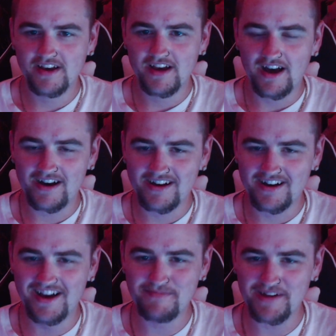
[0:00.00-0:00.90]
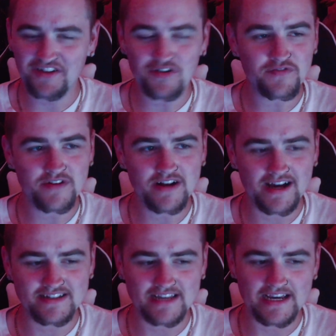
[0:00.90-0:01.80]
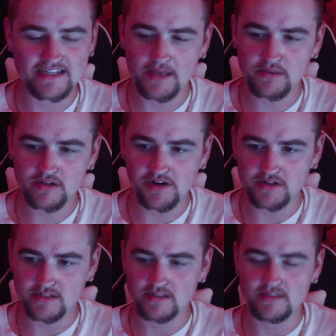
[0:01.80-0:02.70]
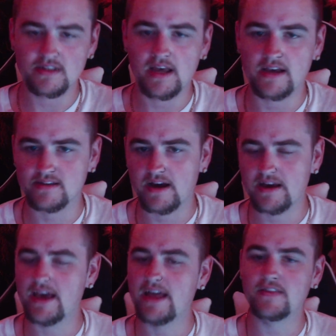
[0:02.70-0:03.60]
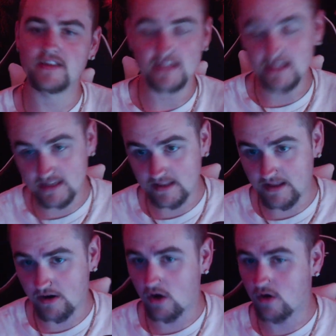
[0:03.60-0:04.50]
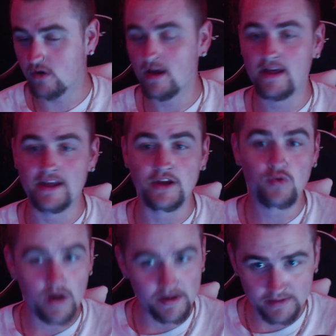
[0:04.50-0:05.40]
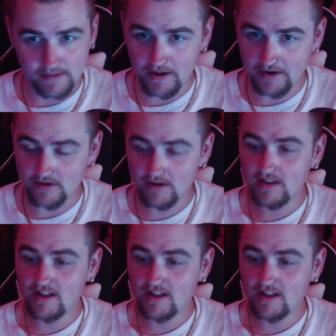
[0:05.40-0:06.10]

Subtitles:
My girlfriend has a 10th generation Si, and the seats in there are incredibly better